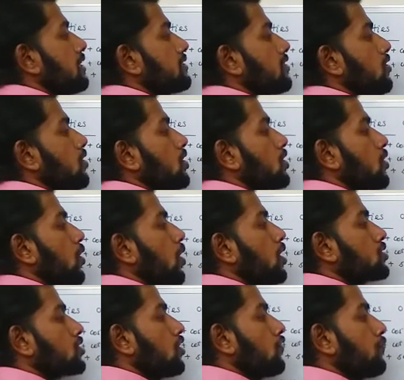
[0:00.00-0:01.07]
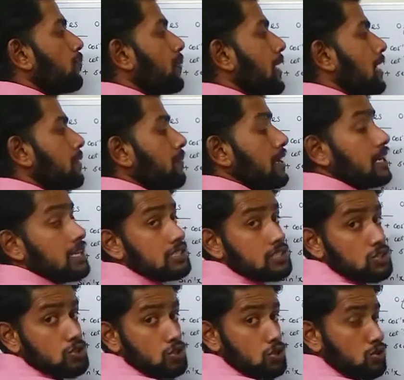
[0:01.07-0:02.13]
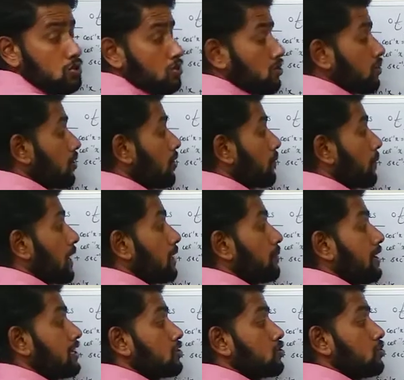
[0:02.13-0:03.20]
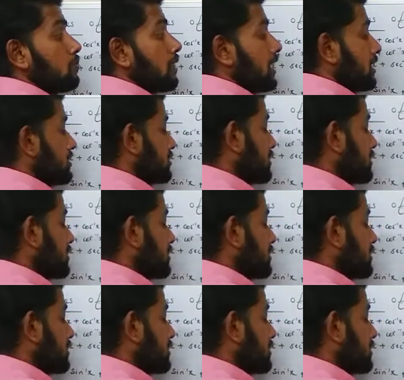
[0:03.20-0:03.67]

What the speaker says: is equal to cos of pi by 2 minus